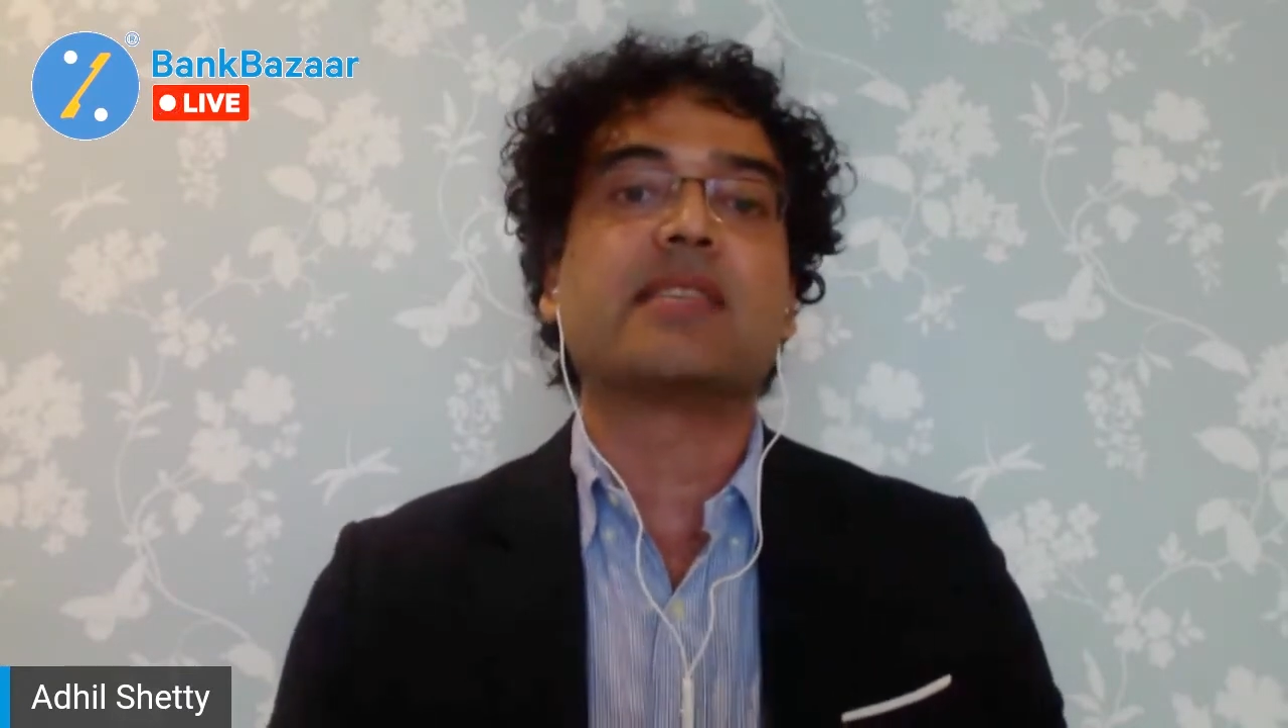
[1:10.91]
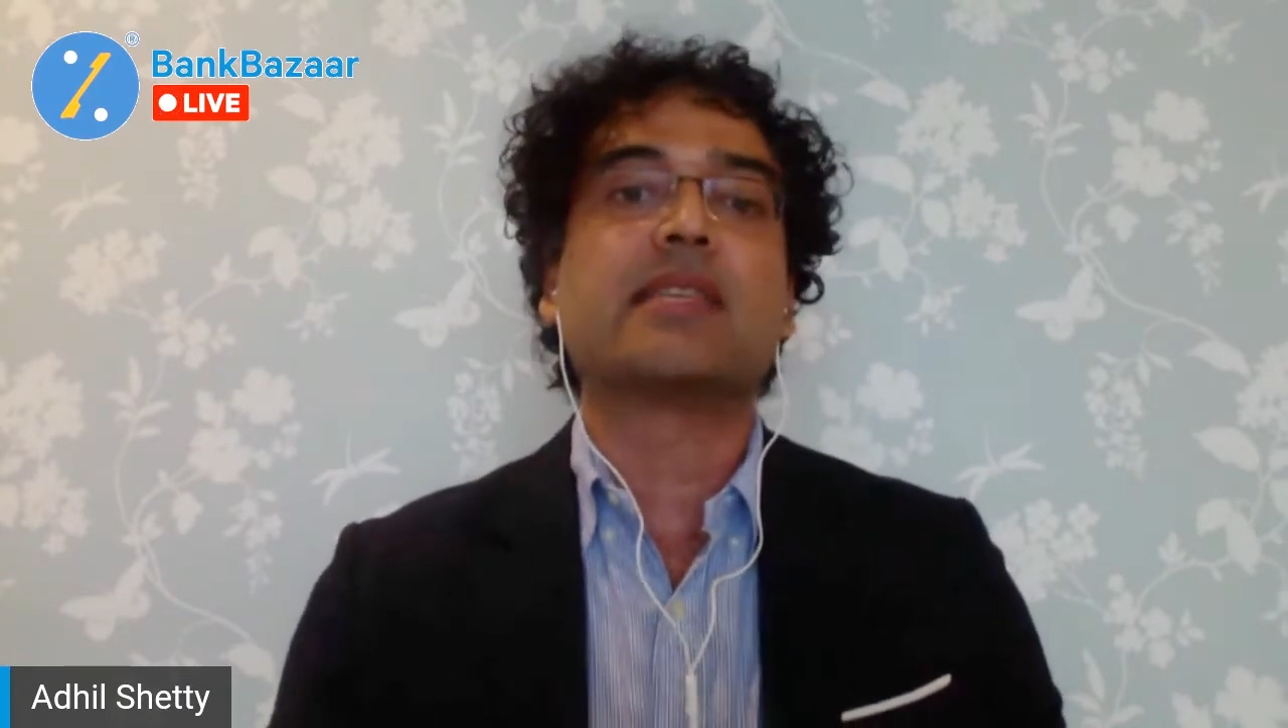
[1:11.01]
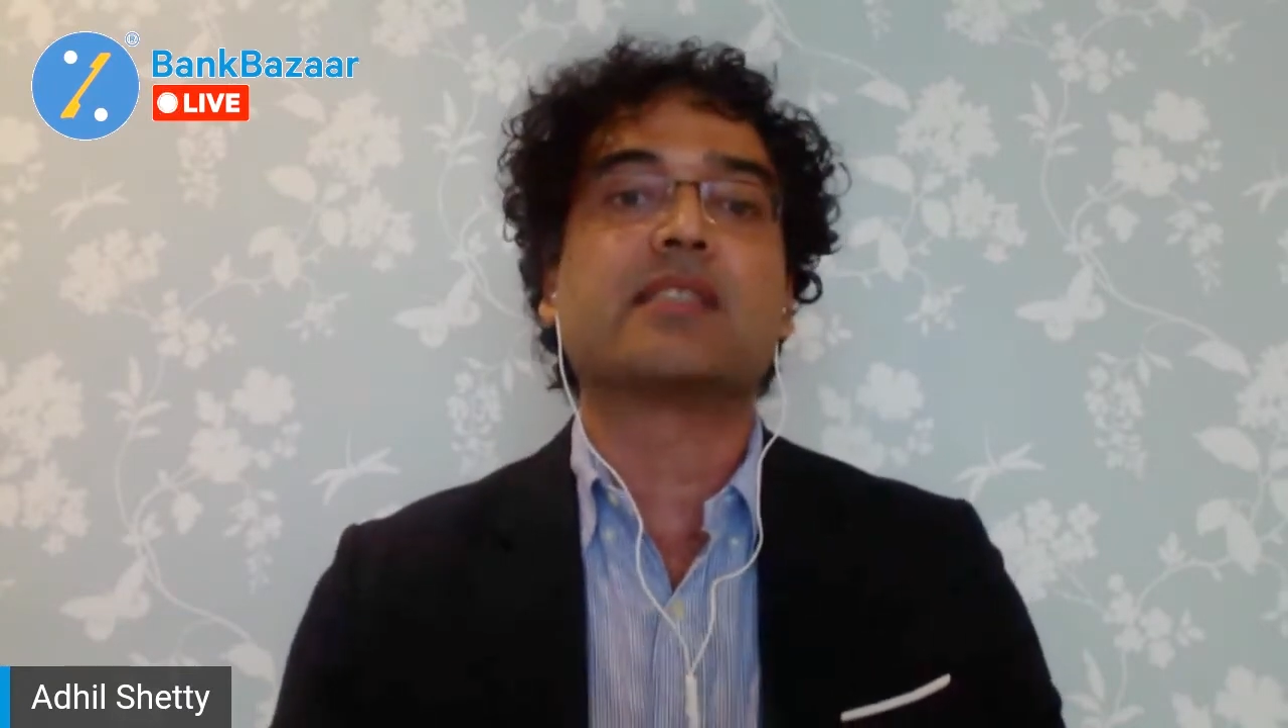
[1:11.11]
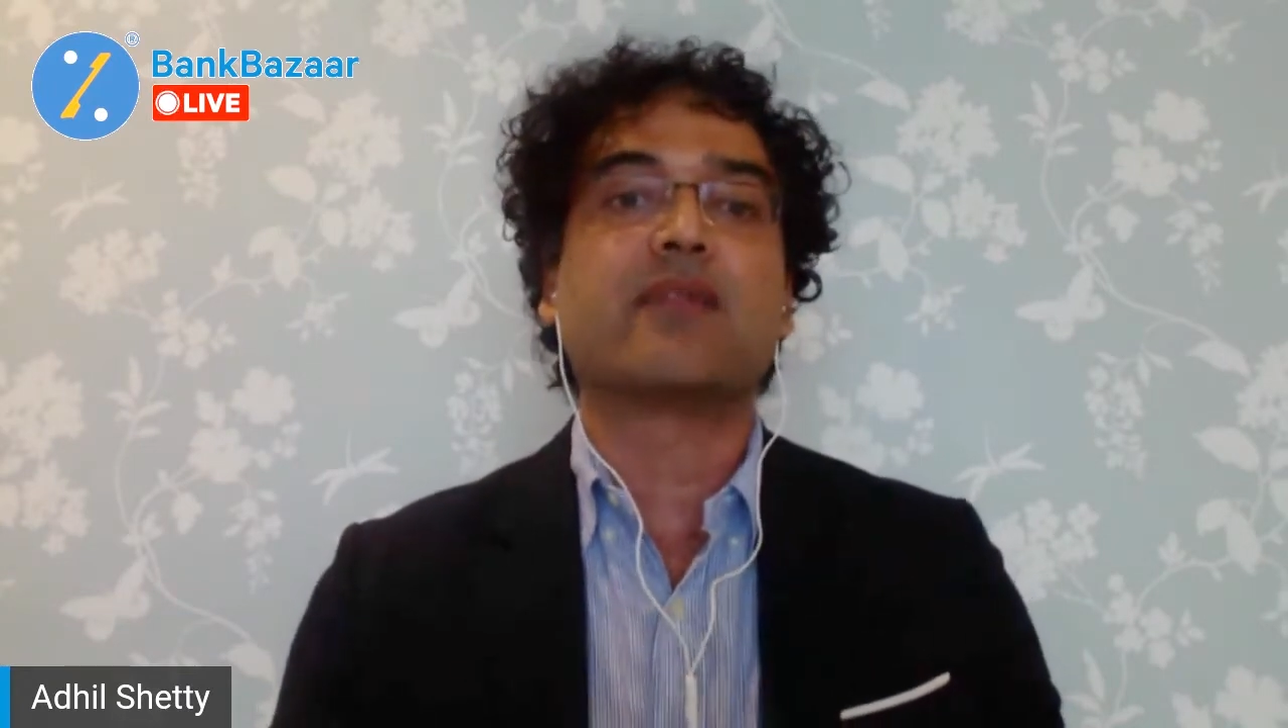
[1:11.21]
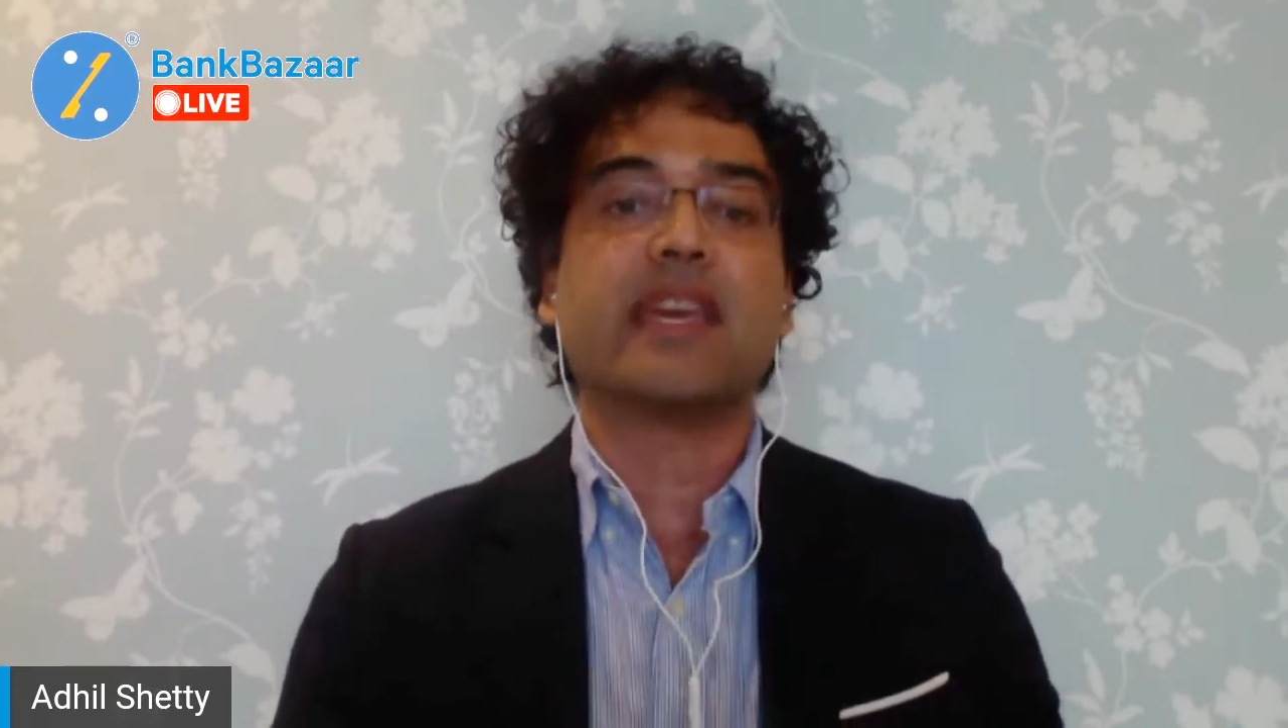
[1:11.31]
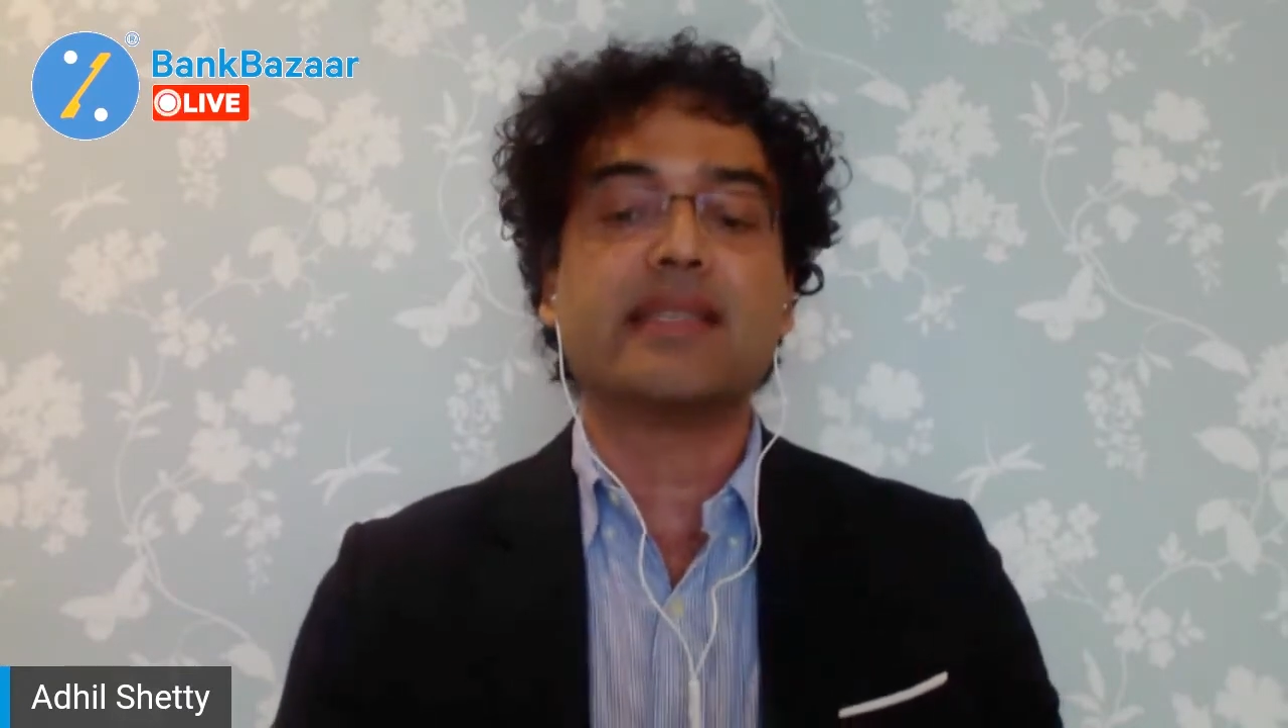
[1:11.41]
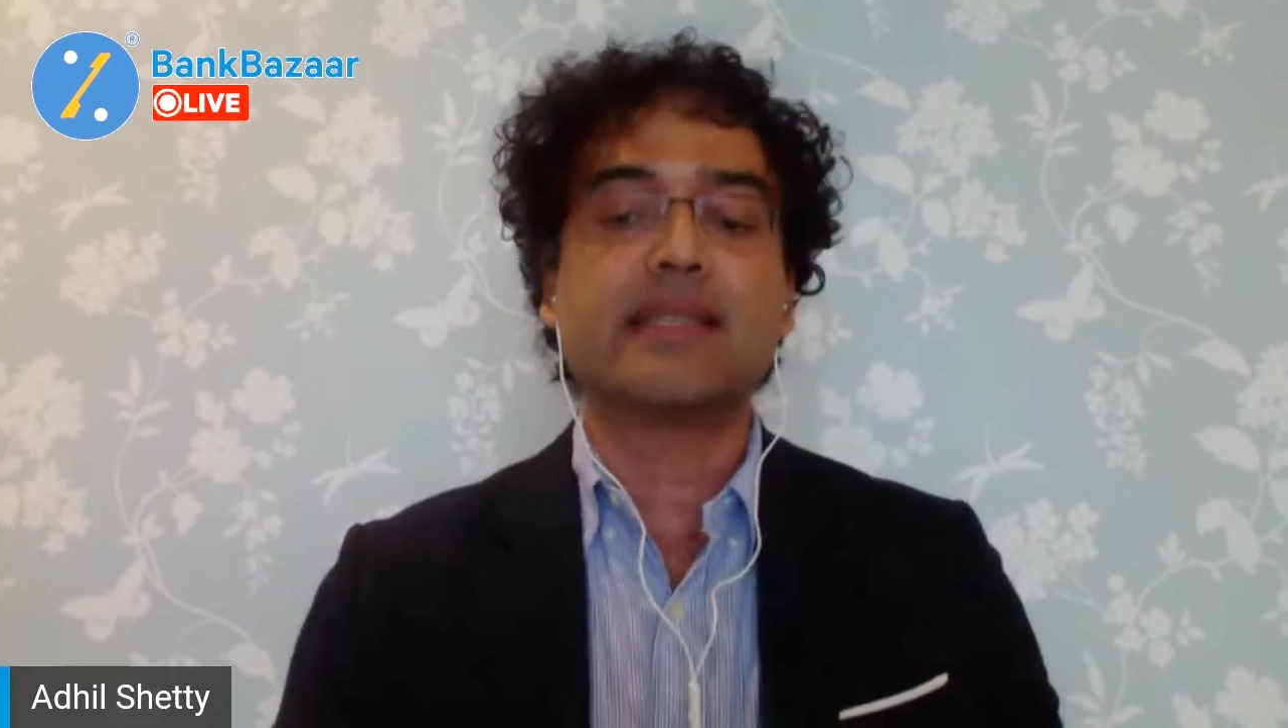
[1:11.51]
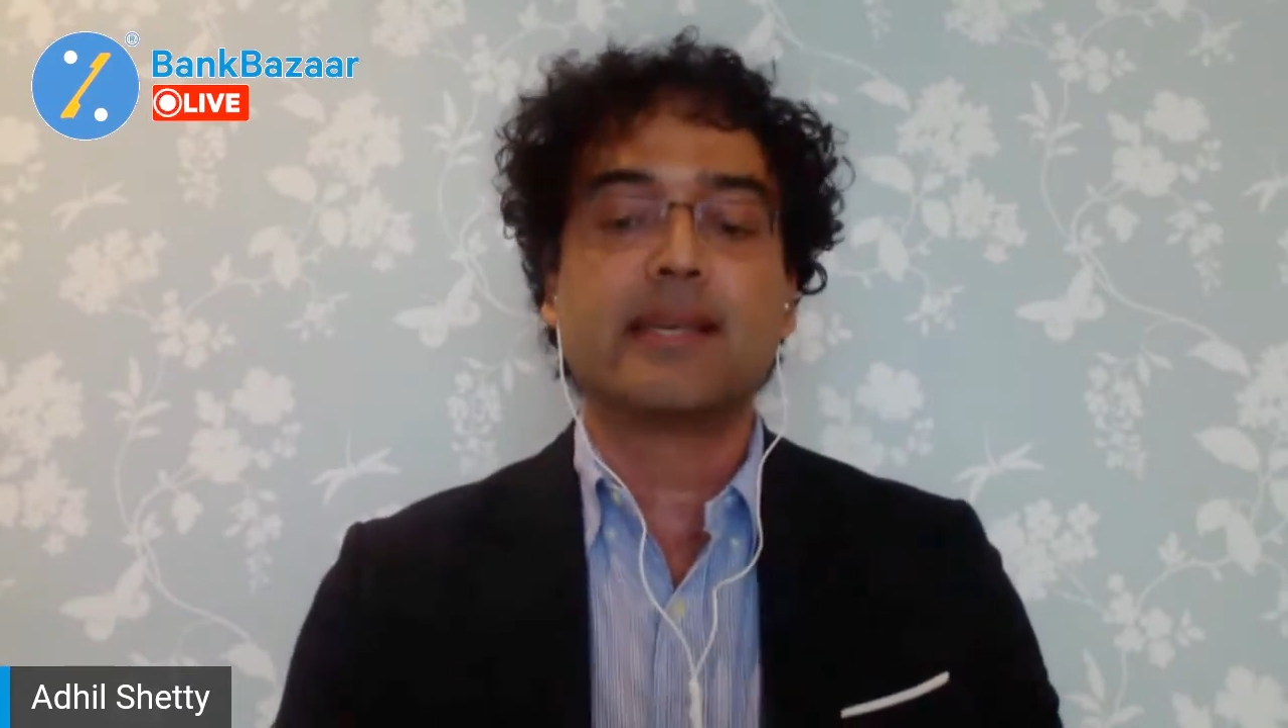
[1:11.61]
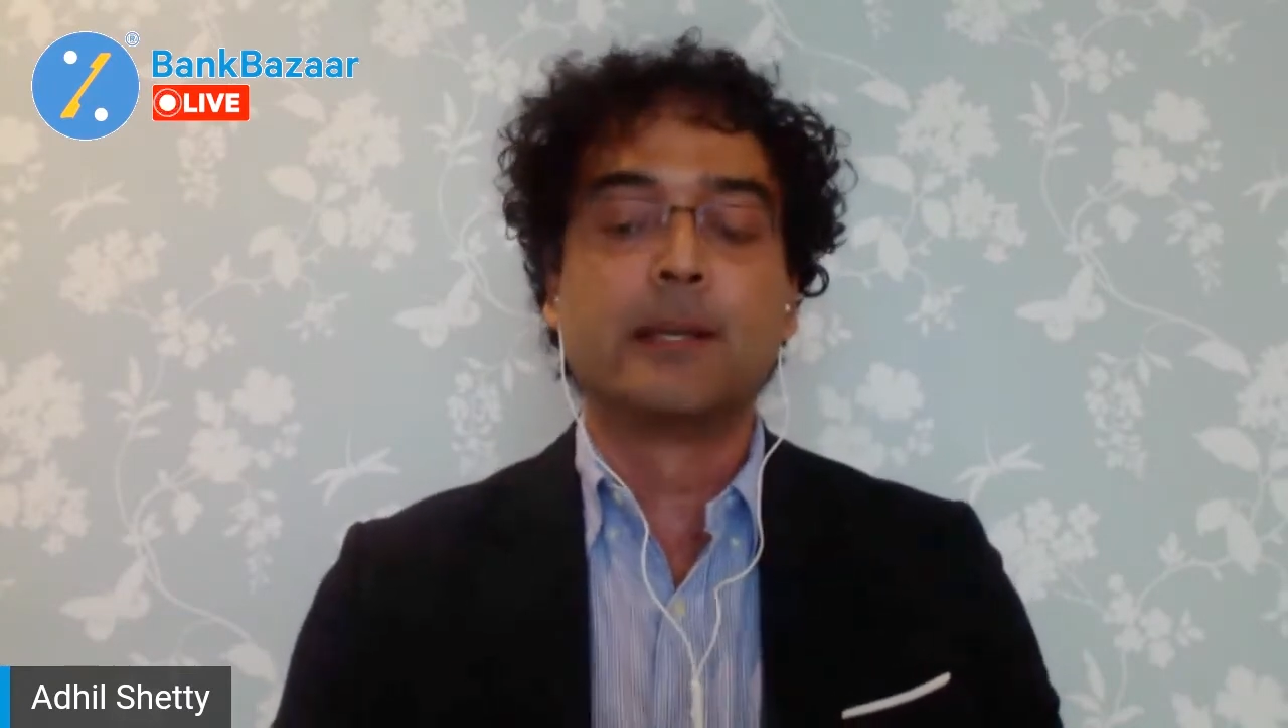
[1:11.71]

this phase.